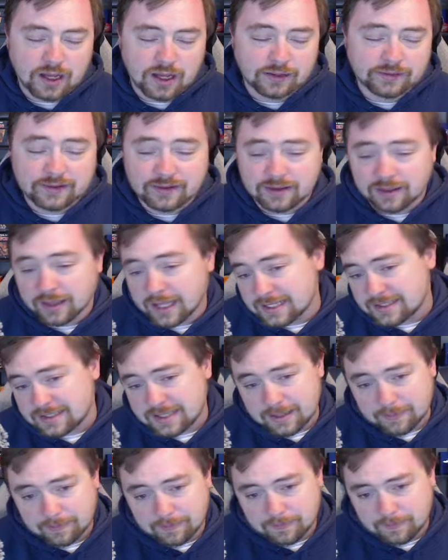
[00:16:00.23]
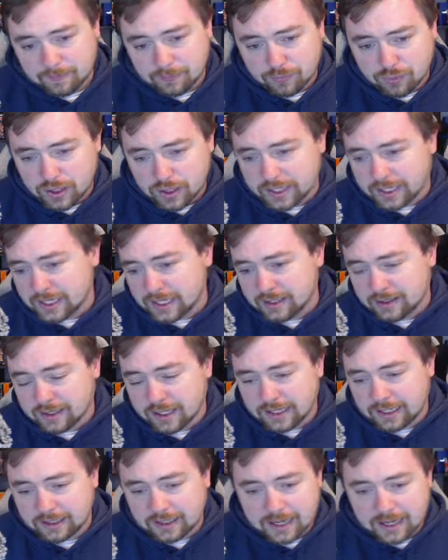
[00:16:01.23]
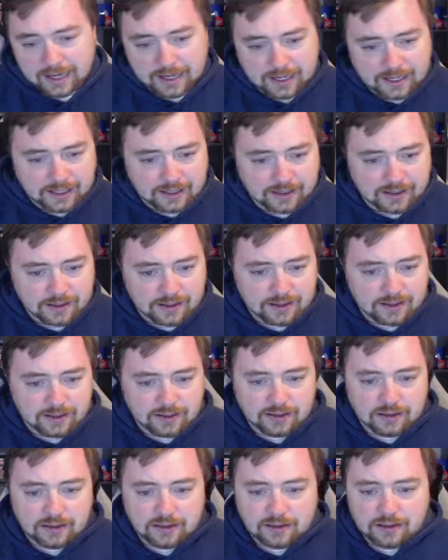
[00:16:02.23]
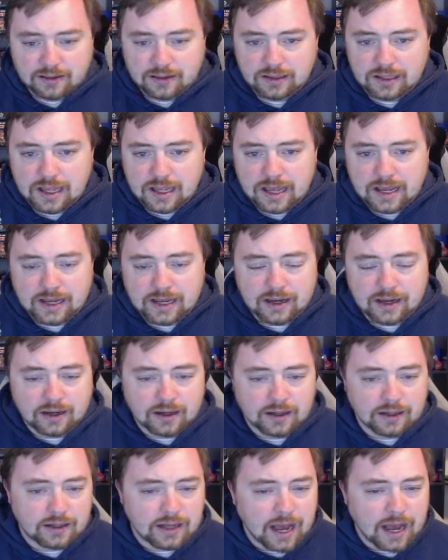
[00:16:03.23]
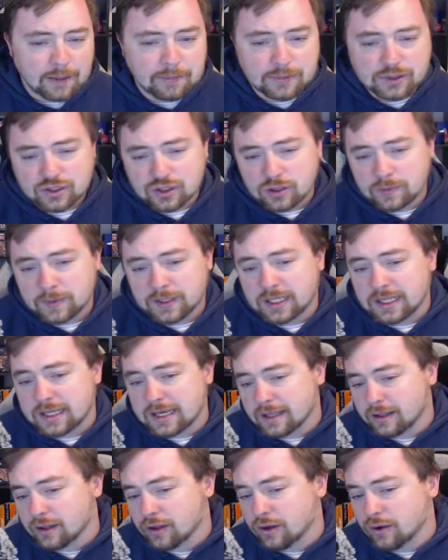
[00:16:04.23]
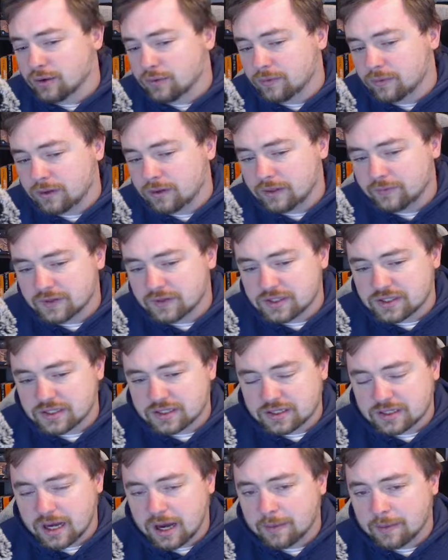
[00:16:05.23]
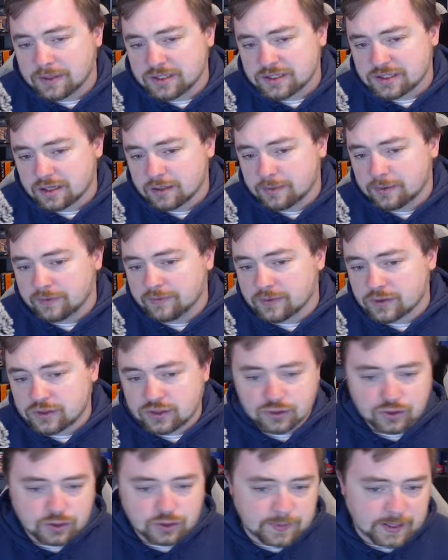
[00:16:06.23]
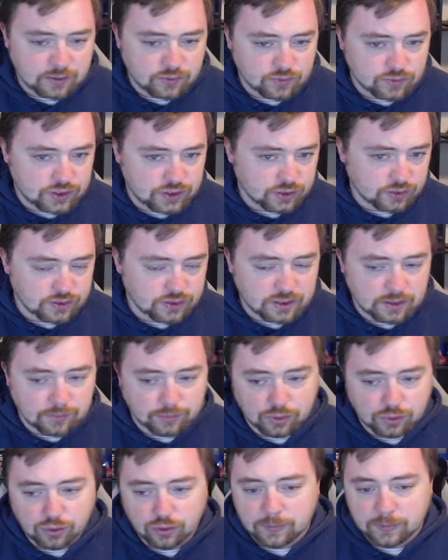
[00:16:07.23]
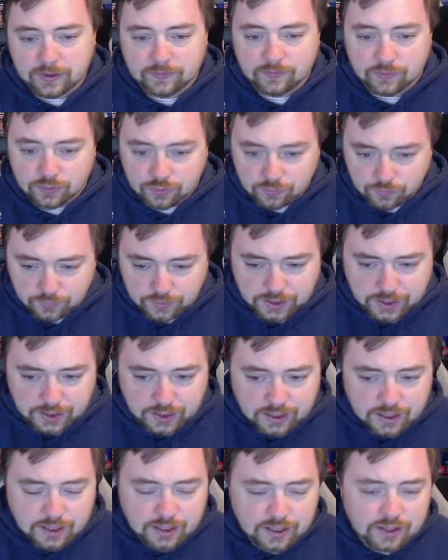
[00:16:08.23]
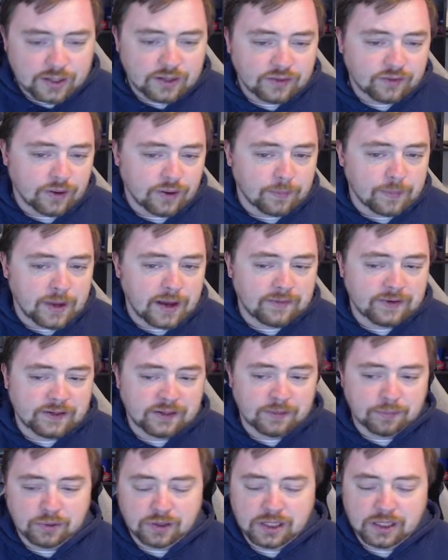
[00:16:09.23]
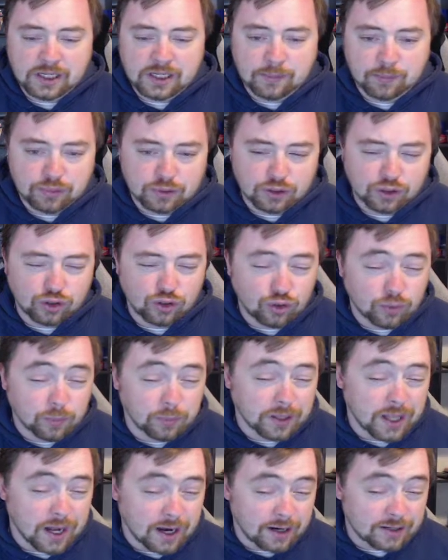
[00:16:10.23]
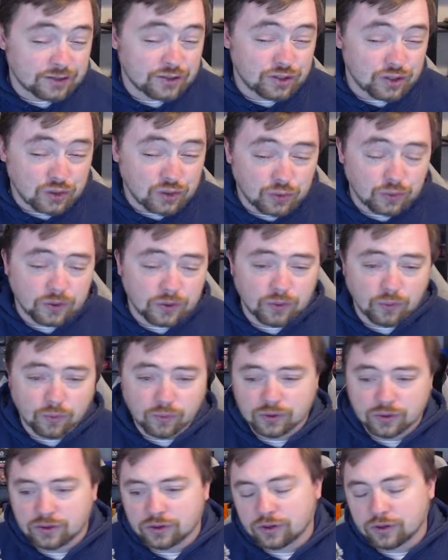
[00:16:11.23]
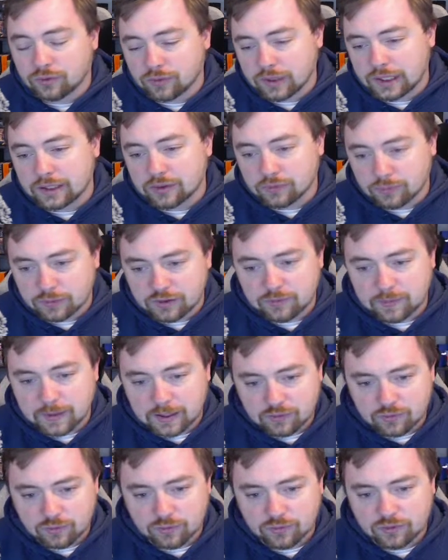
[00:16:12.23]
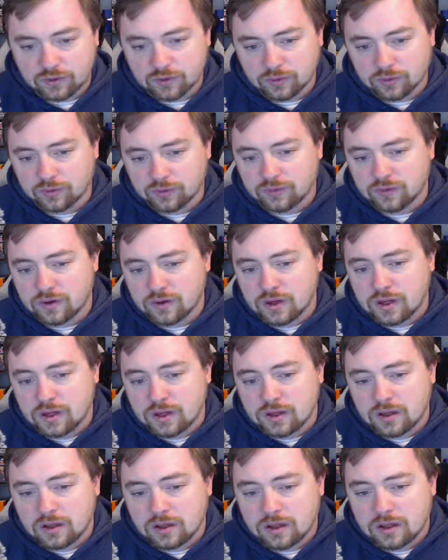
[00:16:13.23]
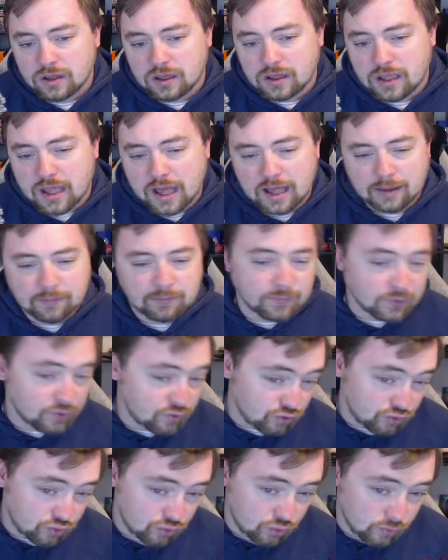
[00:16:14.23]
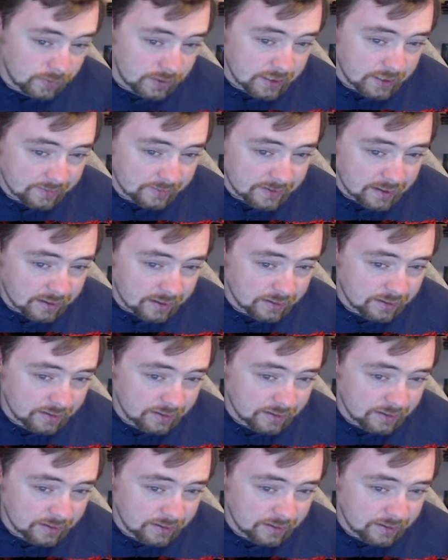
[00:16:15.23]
unless they bring in like I'm assuming the yellow, if this is common, is going to be for 2 Spectral Shields, and then blue would be for 3. So I'm having to play a blue block 2 in order to create 3 Spectral Shields. I'm assuming that's how